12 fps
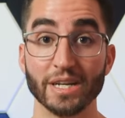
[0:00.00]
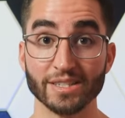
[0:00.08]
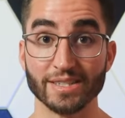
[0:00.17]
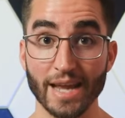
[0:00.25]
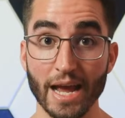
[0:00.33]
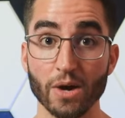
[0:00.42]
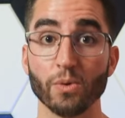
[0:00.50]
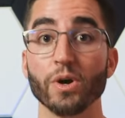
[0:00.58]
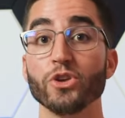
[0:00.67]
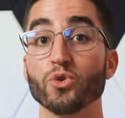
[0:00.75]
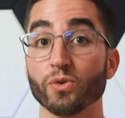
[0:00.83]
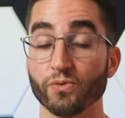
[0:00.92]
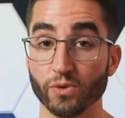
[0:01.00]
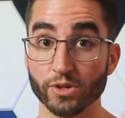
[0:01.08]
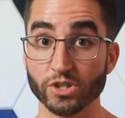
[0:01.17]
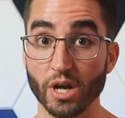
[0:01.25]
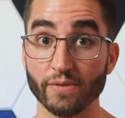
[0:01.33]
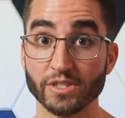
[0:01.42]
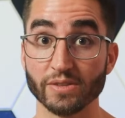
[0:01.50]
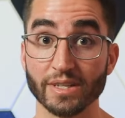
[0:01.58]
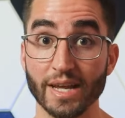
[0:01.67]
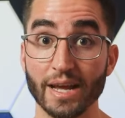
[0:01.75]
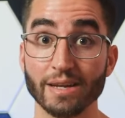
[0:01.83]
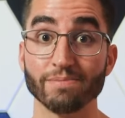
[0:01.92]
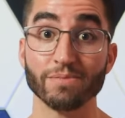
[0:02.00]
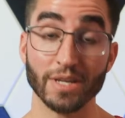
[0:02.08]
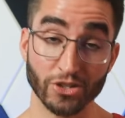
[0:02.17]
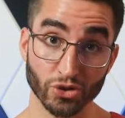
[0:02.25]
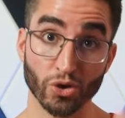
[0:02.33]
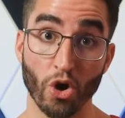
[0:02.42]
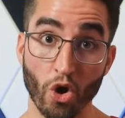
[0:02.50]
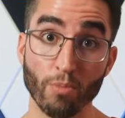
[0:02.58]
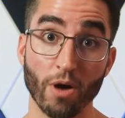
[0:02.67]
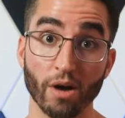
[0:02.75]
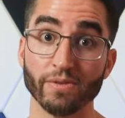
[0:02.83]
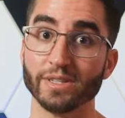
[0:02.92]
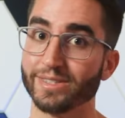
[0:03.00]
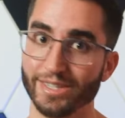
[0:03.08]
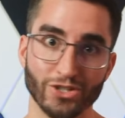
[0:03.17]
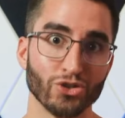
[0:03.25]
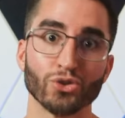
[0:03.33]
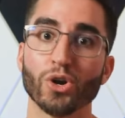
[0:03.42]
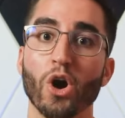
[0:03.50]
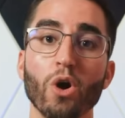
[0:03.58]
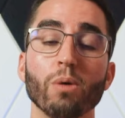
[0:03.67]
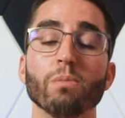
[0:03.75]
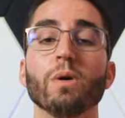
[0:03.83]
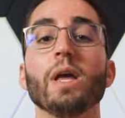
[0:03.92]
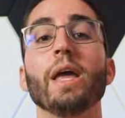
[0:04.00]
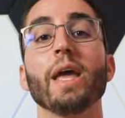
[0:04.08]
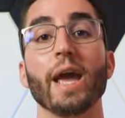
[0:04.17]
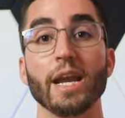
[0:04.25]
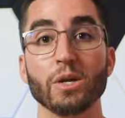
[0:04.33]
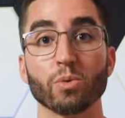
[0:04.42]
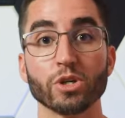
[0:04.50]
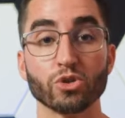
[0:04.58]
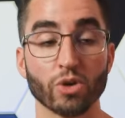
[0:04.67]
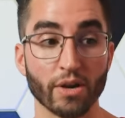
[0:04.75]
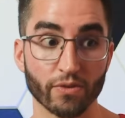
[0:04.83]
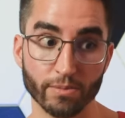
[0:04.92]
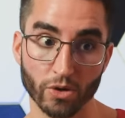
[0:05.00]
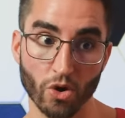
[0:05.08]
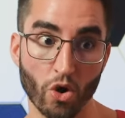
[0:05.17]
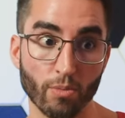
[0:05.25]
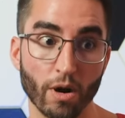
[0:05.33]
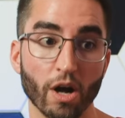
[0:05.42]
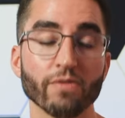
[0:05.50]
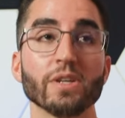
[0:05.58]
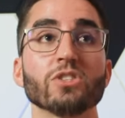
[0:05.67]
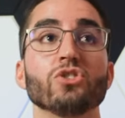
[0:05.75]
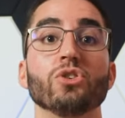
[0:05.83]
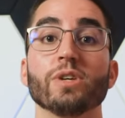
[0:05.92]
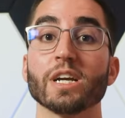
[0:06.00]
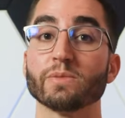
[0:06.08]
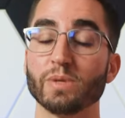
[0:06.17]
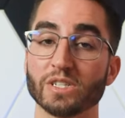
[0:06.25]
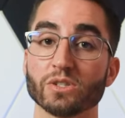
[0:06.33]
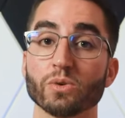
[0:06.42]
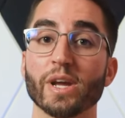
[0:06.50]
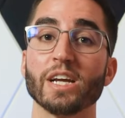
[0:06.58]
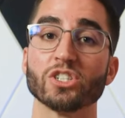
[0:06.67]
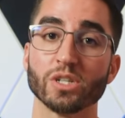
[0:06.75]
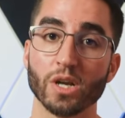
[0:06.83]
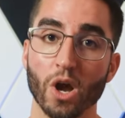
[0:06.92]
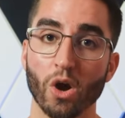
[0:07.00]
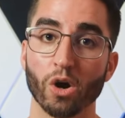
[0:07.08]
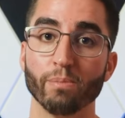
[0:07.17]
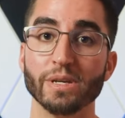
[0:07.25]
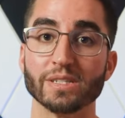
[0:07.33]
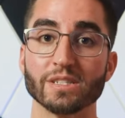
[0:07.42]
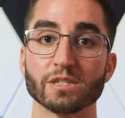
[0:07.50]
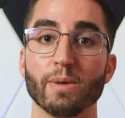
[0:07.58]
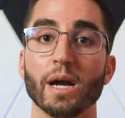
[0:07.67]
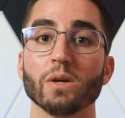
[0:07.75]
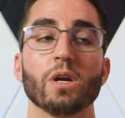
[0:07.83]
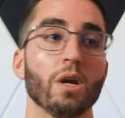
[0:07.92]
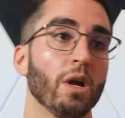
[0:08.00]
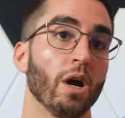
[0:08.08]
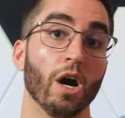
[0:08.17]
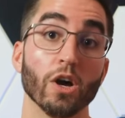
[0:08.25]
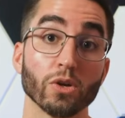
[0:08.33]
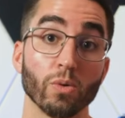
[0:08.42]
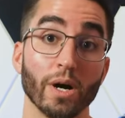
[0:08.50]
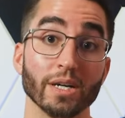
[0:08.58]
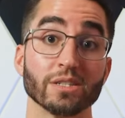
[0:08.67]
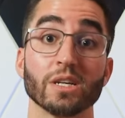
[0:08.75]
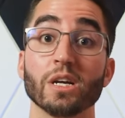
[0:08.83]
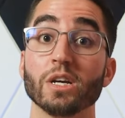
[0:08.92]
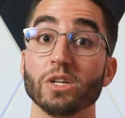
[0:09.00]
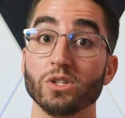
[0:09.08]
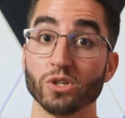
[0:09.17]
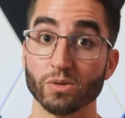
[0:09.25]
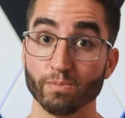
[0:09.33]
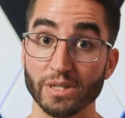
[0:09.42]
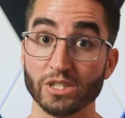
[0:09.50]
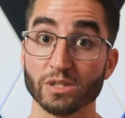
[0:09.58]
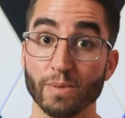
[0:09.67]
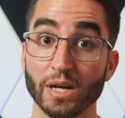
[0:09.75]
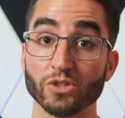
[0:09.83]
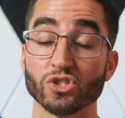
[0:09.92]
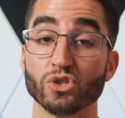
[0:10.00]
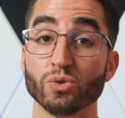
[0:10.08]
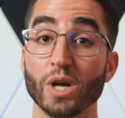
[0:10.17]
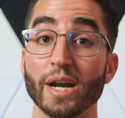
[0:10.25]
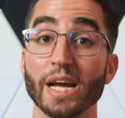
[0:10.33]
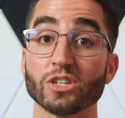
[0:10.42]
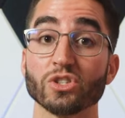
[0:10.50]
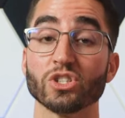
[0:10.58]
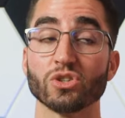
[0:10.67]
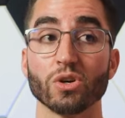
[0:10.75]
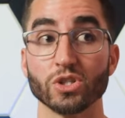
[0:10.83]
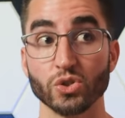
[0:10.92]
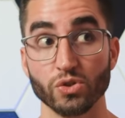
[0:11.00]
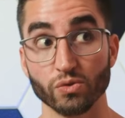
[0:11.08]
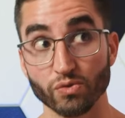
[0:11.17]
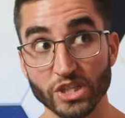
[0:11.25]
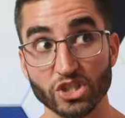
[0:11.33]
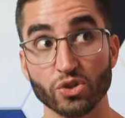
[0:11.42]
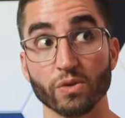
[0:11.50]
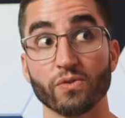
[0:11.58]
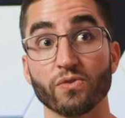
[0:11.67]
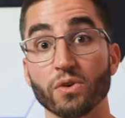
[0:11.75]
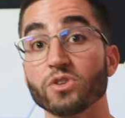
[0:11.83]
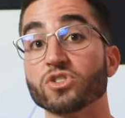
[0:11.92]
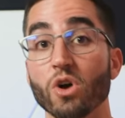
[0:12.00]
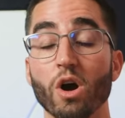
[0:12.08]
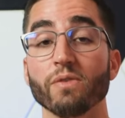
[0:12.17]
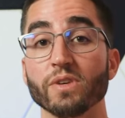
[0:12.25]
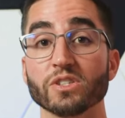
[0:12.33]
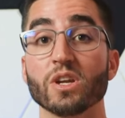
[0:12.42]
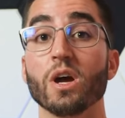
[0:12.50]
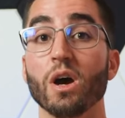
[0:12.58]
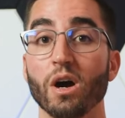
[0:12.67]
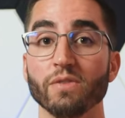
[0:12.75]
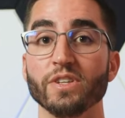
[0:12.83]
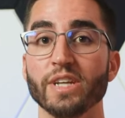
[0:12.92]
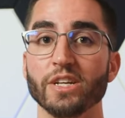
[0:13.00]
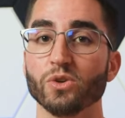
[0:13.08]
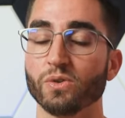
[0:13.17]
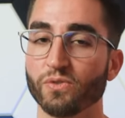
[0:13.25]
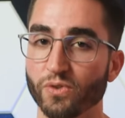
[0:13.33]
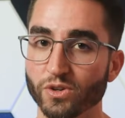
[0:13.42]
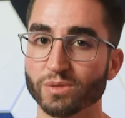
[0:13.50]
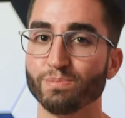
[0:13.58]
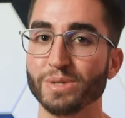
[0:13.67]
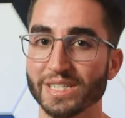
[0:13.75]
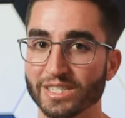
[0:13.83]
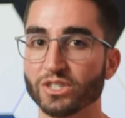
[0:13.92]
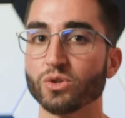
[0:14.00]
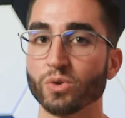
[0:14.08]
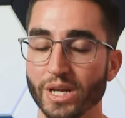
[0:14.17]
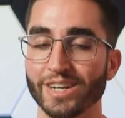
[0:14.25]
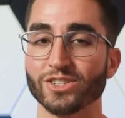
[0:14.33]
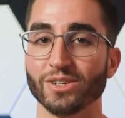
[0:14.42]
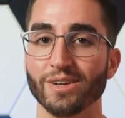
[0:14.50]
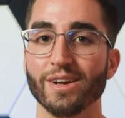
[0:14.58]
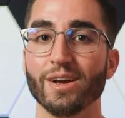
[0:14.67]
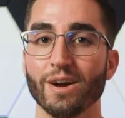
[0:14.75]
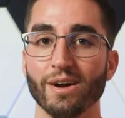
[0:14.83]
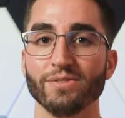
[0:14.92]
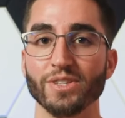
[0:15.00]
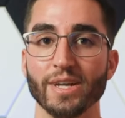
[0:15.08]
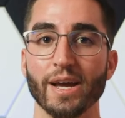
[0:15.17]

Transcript: now your first office of the day is your home office, is your home. Anywhere you drive from your home office to your next business location are business miles. Otherwise, your business miles do not actually start until you've reached your first office of the day, your first business location of the day.